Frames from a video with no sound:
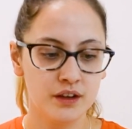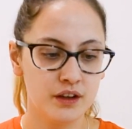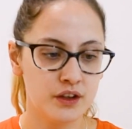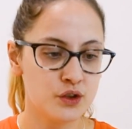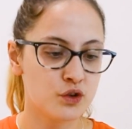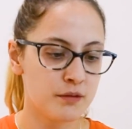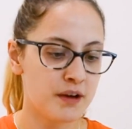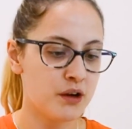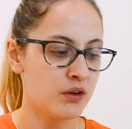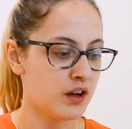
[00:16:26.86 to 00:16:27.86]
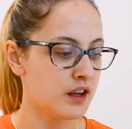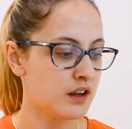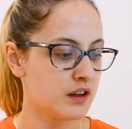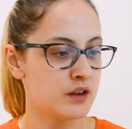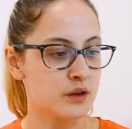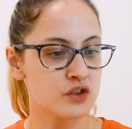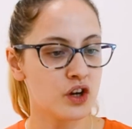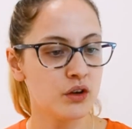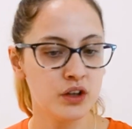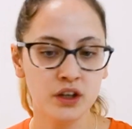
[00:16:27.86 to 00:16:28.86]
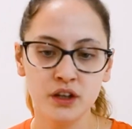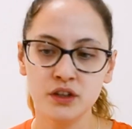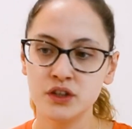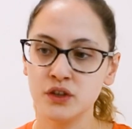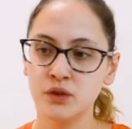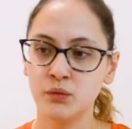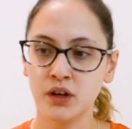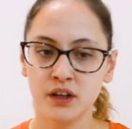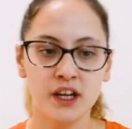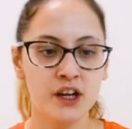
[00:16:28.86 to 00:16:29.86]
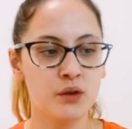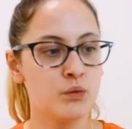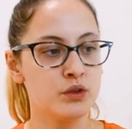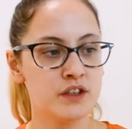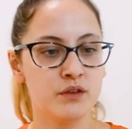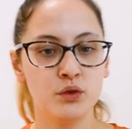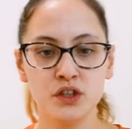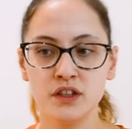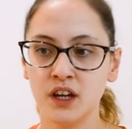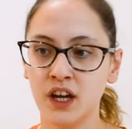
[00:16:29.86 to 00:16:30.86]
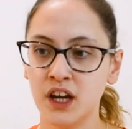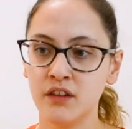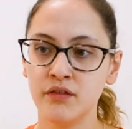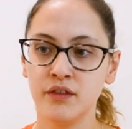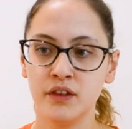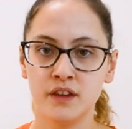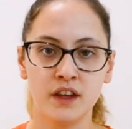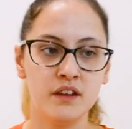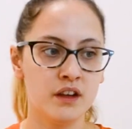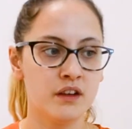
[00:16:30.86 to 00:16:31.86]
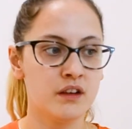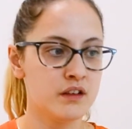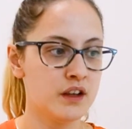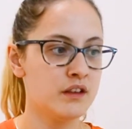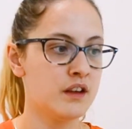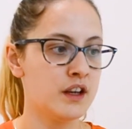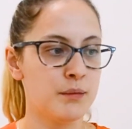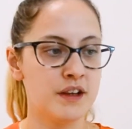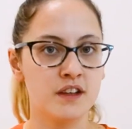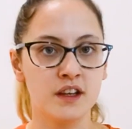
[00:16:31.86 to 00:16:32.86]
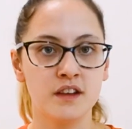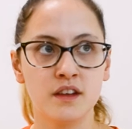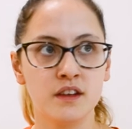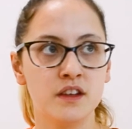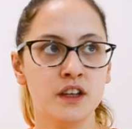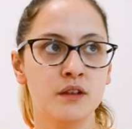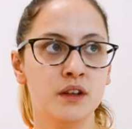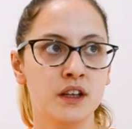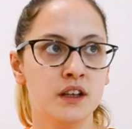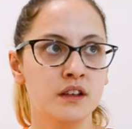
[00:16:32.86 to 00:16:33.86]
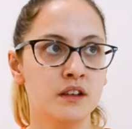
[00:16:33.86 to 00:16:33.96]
you talk about like your childhood, your work now, what difficulties you have, this and the other, and then they basically assess you, and then